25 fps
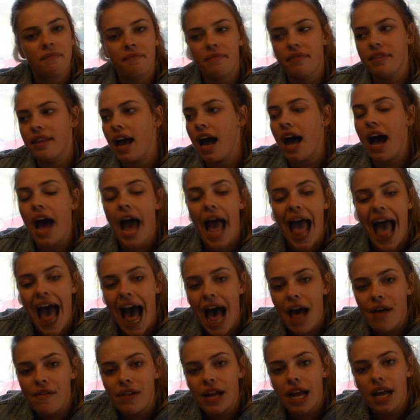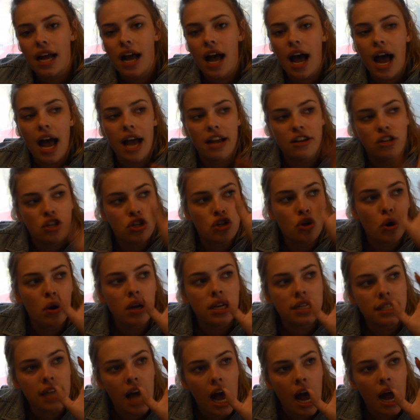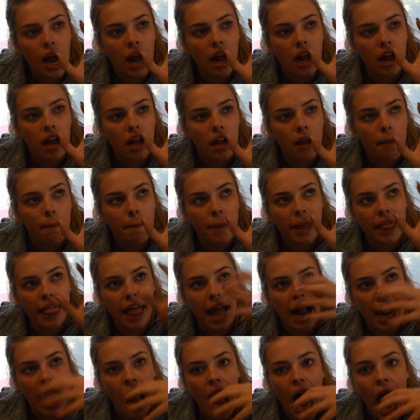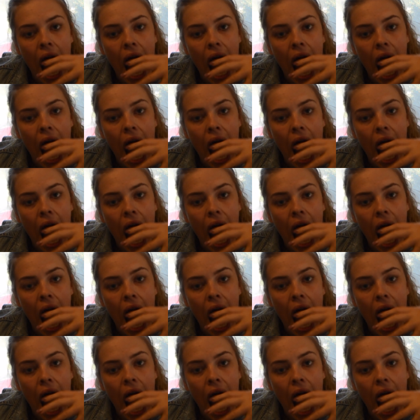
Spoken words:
I have a short tongue, but like